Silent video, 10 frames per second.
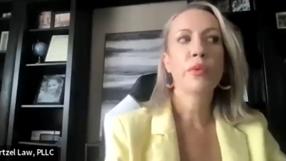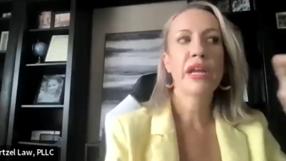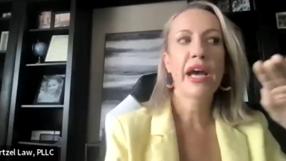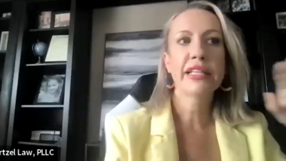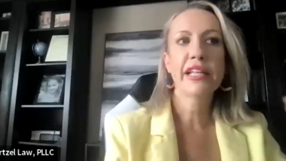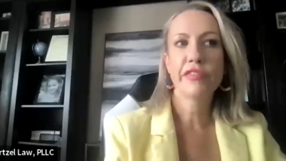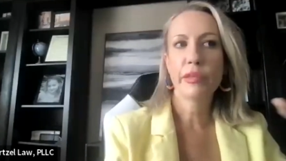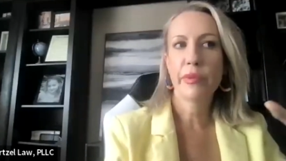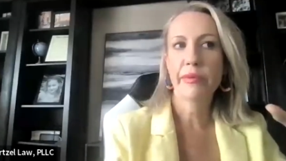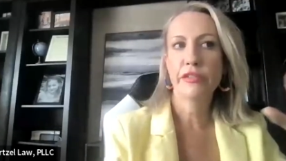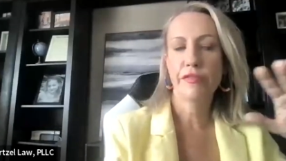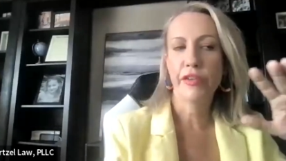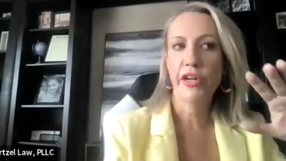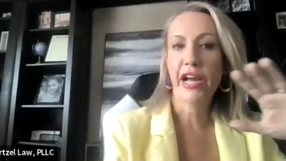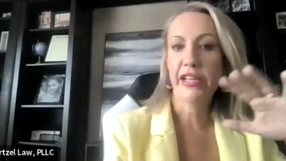when I left the public
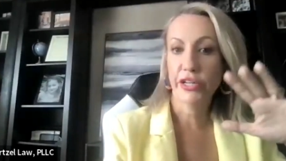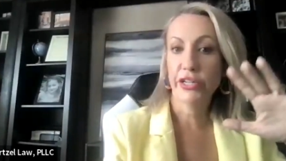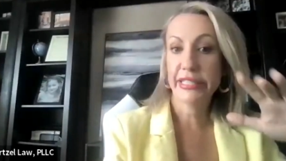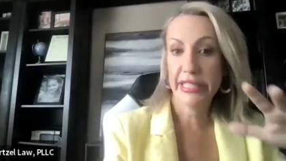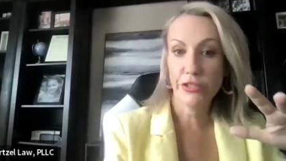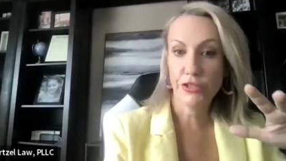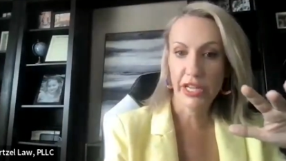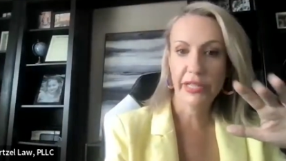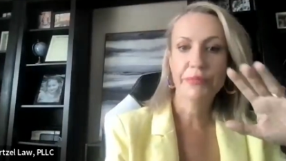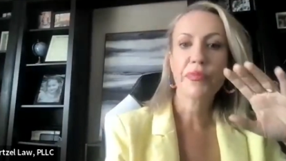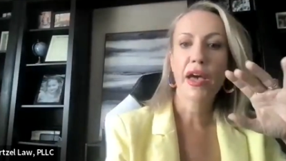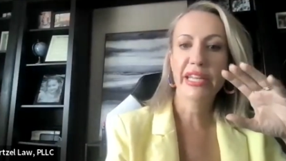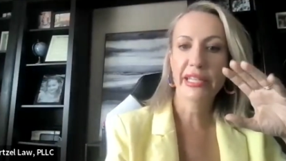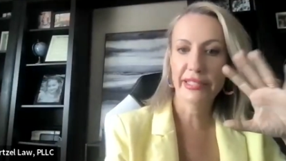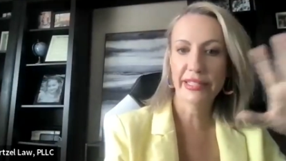defender, I started teaching
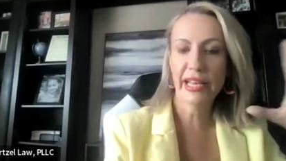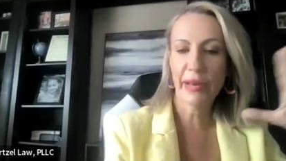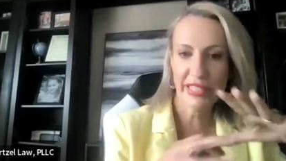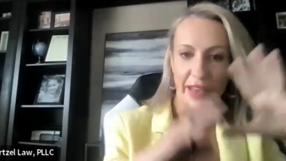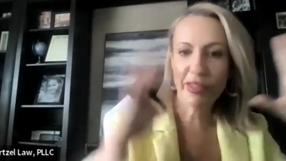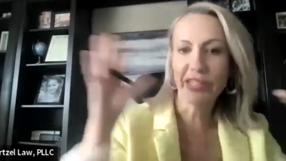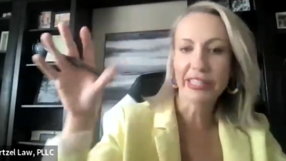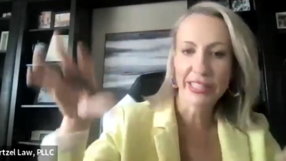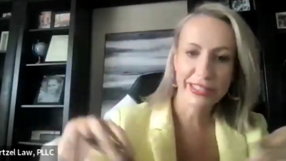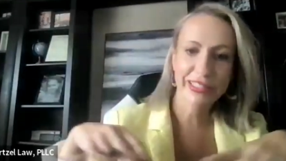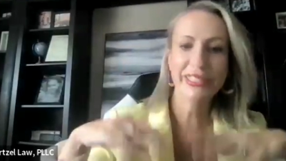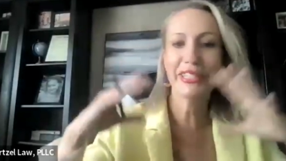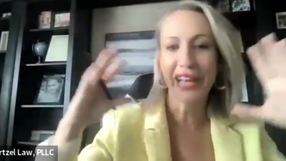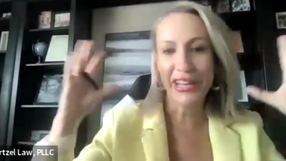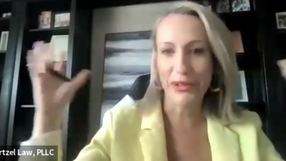because I was having like this,
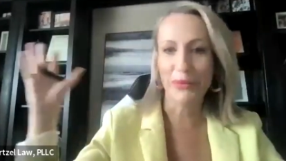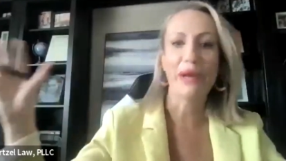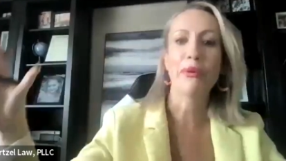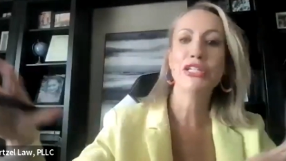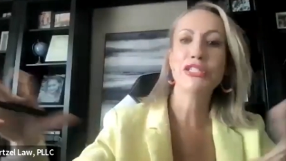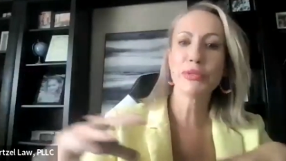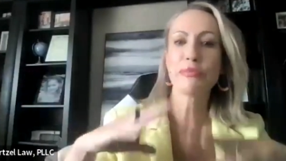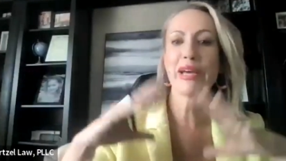I don't know what I want to do with